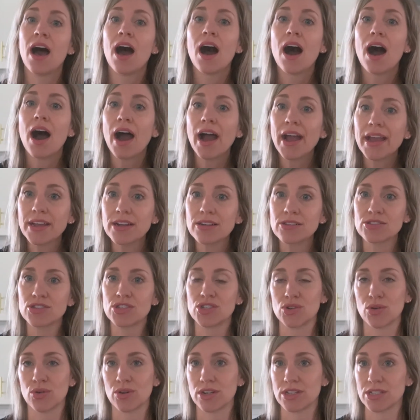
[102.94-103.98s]
Iron
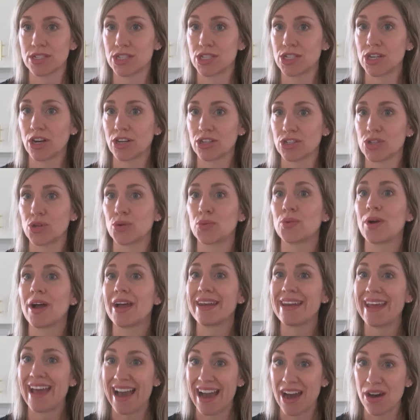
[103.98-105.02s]
stores start to
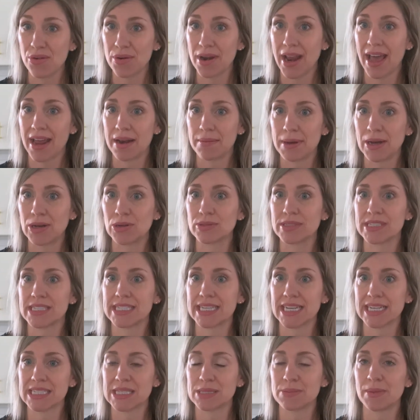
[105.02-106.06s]
run out at about
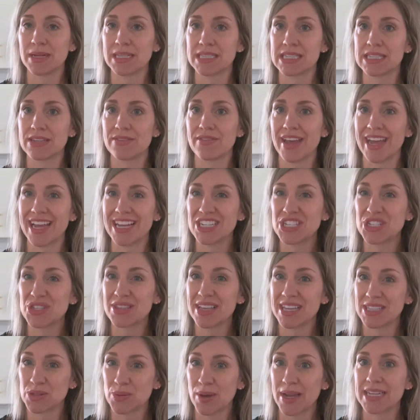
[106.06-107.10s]
6 months of age, so
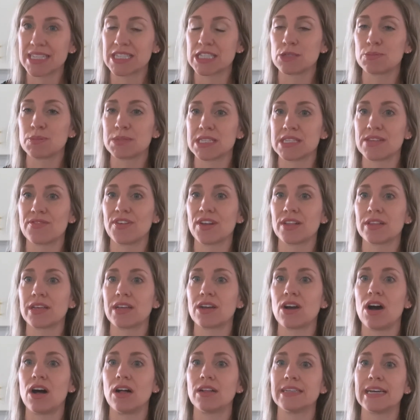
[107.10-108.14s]
that's why it's specifically
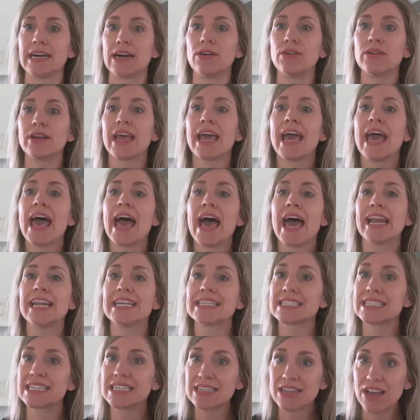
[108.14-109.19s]
called out, and
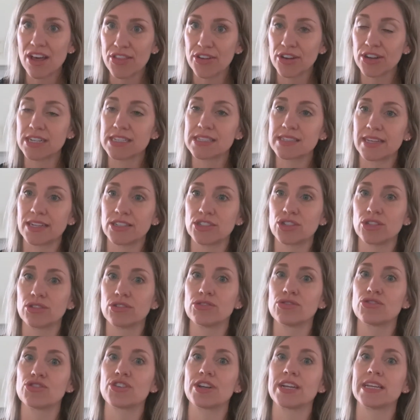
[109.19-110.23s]
it's another essential
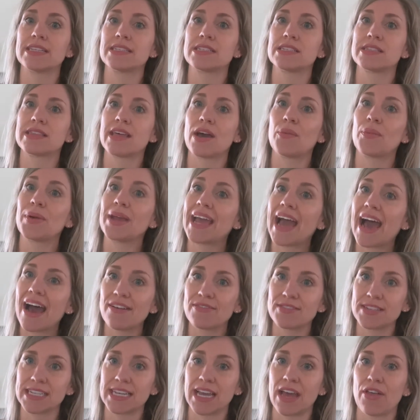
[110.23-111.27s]
nutrient that we
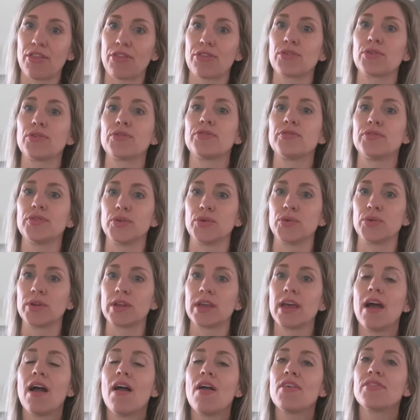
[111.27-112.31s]
have to get through food.
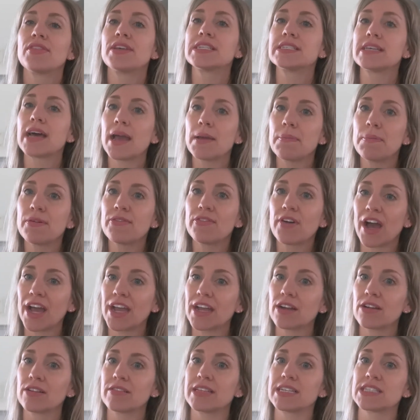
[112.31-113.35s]
The type of
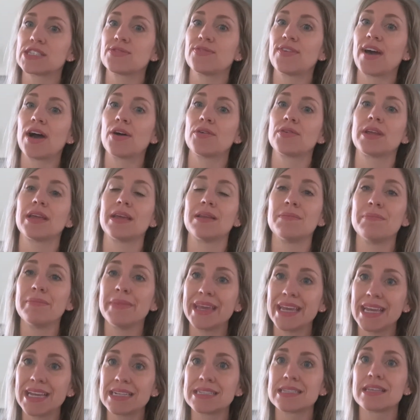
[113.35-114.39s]
iron that's found in
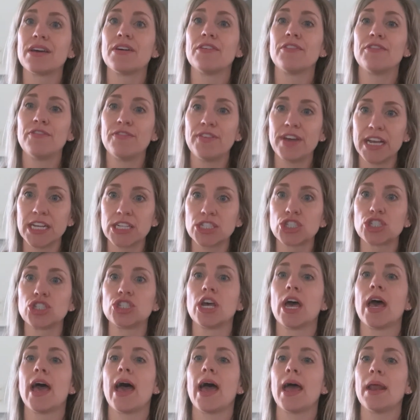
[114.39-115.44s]
meat, fish,
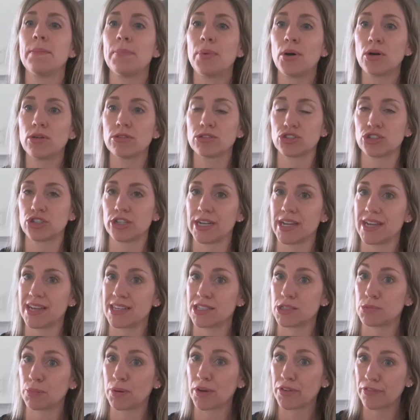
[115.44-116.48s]
and poultry
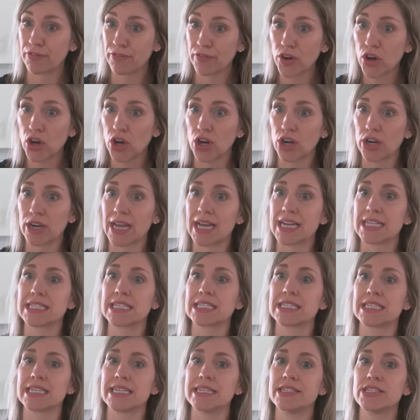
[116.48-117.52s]
is preferred as
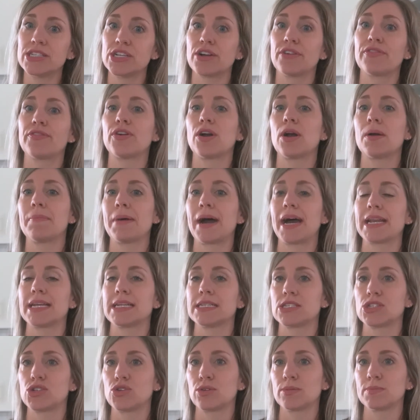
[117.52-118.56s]
it's easier for our
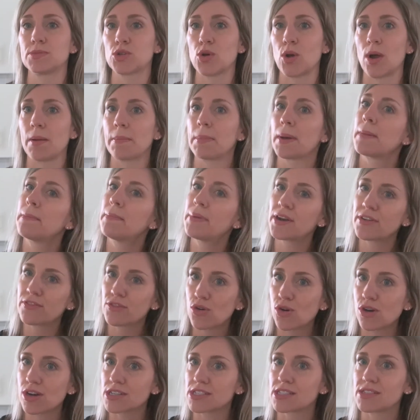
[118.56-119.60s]
bodies to absorb. But of
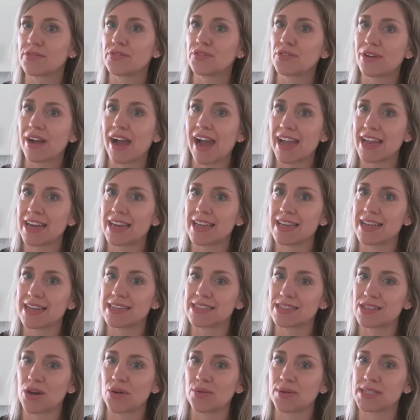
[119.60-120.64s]
course, variety
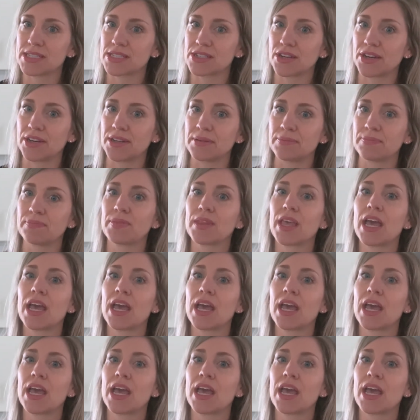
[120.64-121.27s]
is always good.